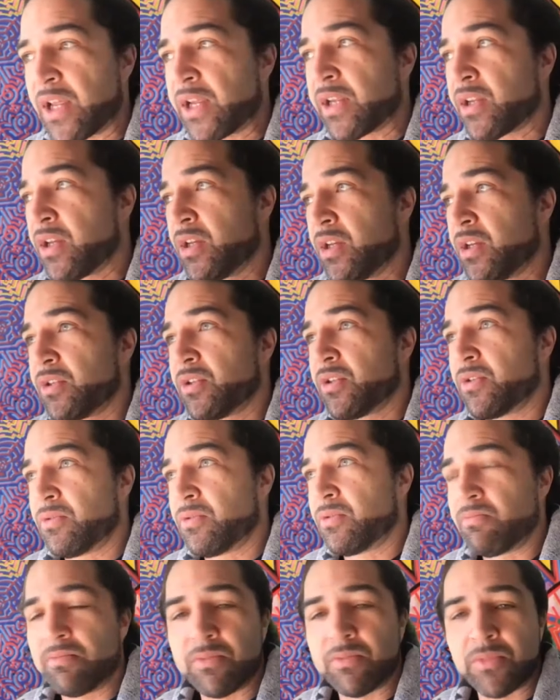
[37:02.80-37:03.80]
of like
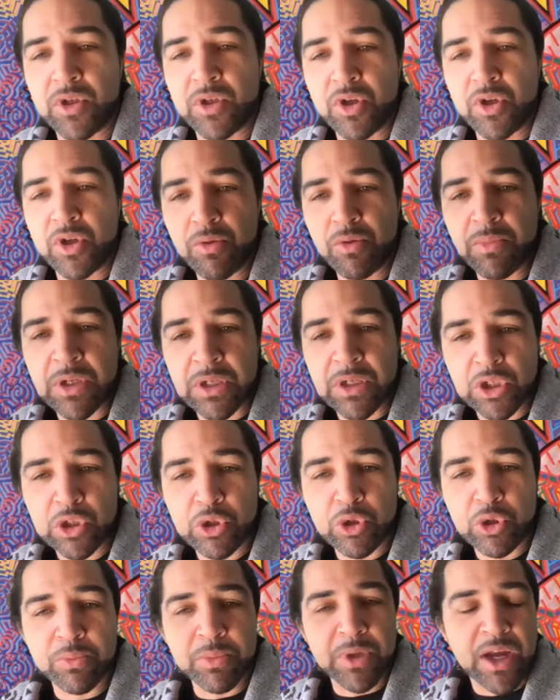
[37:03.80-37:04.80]
doom and
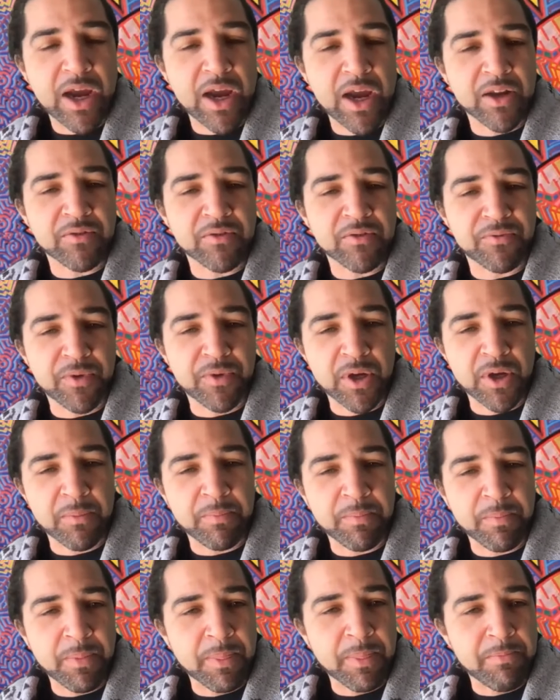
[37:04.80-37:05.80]
gloom kind
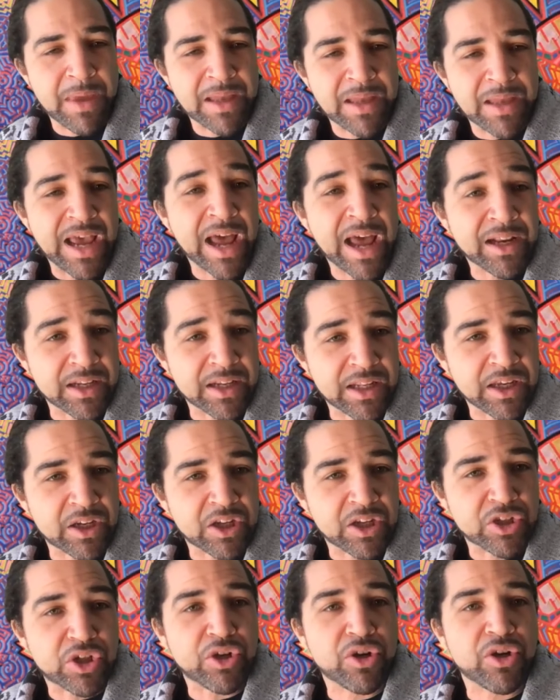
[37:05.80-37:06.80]
of mentality.
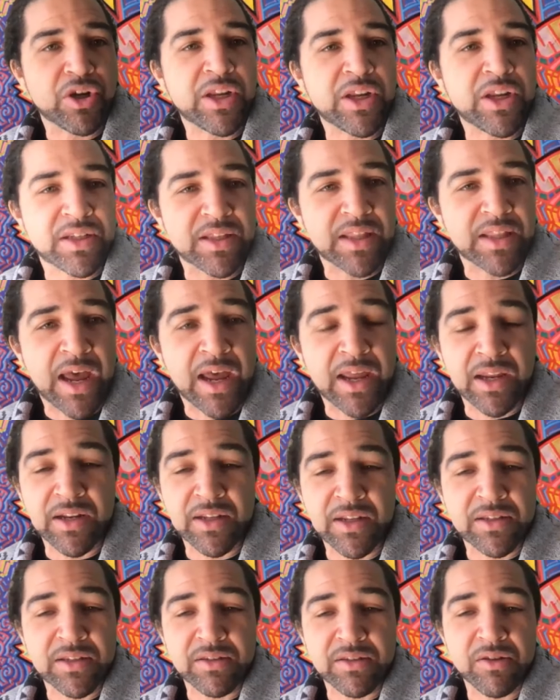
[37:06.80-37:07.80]
It can turn into that.
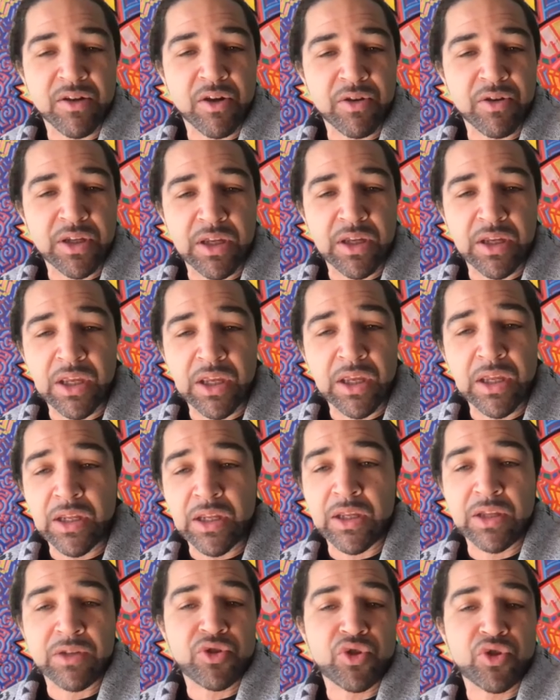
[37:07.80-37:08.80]
And it's, you know,
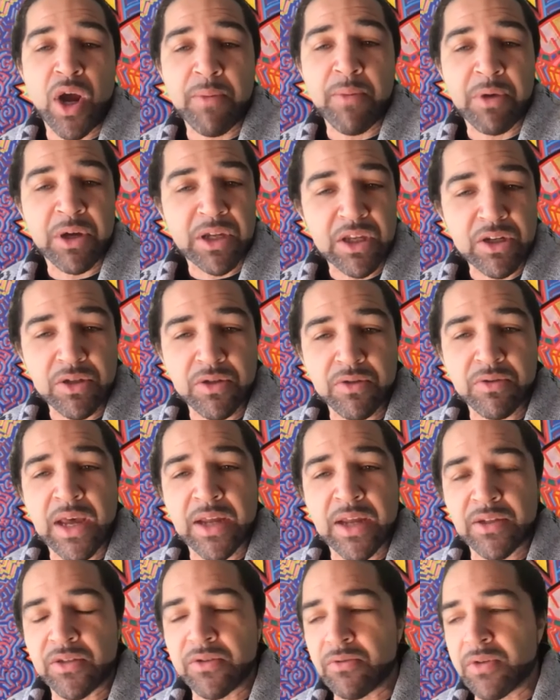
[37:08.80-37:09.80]
it trauma can do
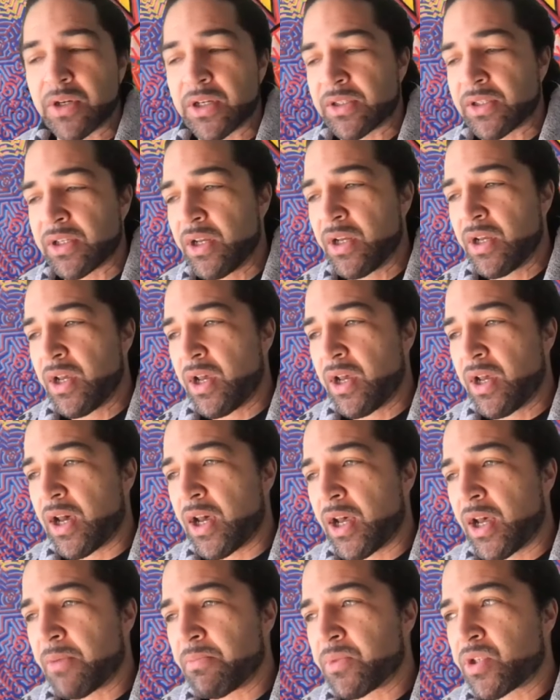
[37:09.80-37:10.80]
that to us.
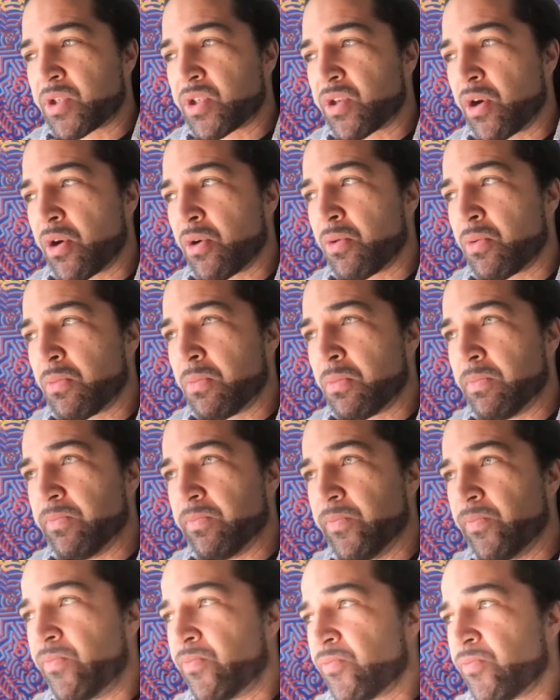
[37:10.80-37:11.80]
So
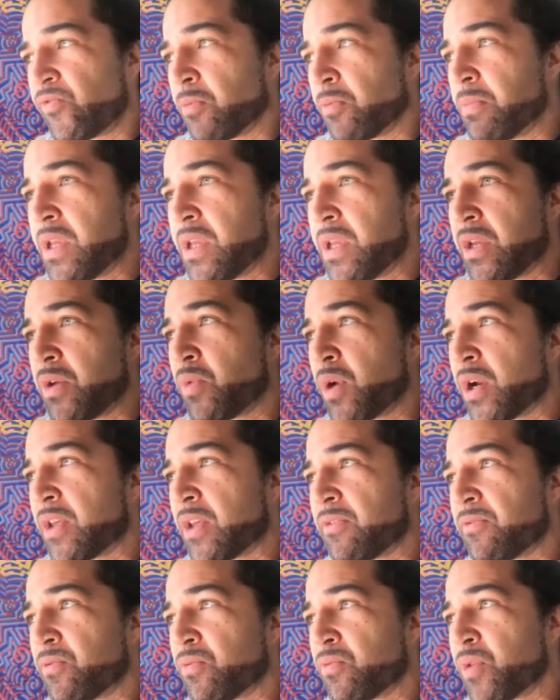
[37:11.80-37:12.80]
for me, what
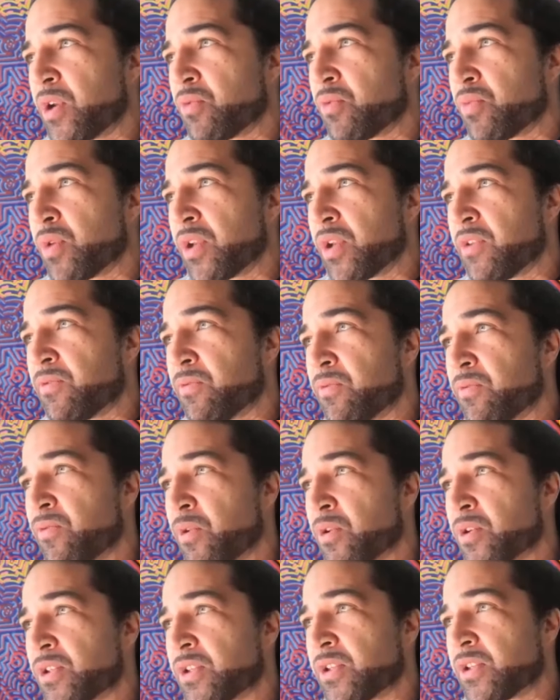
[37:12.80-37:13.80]
it really
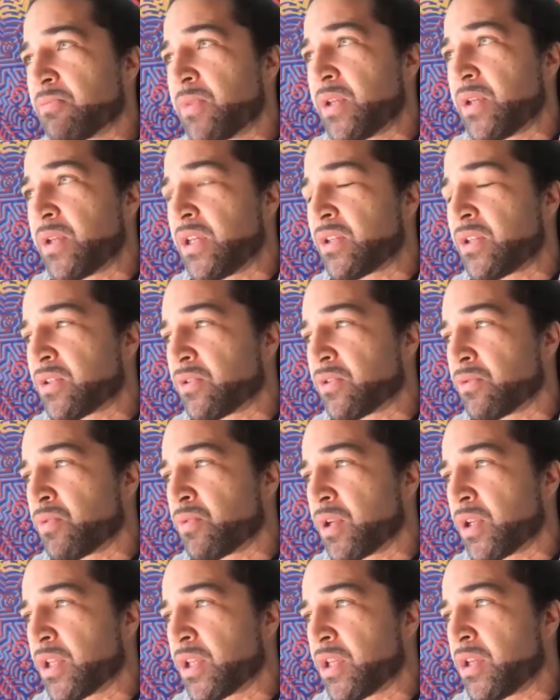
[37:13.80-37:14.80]
forces me to
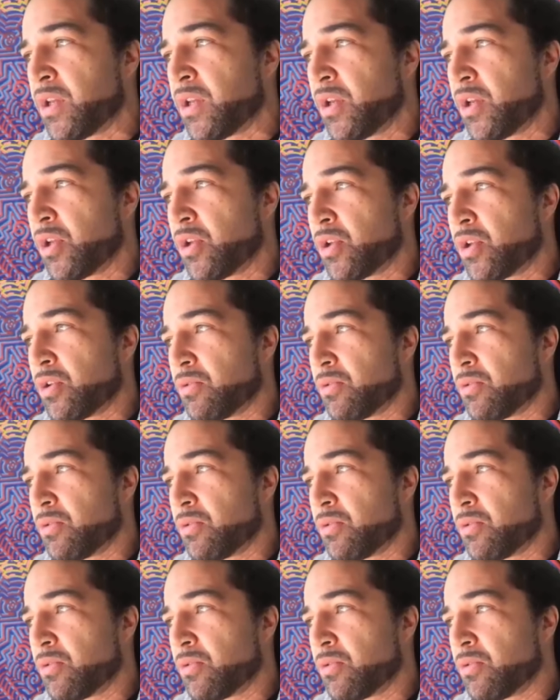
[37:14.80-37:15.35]
really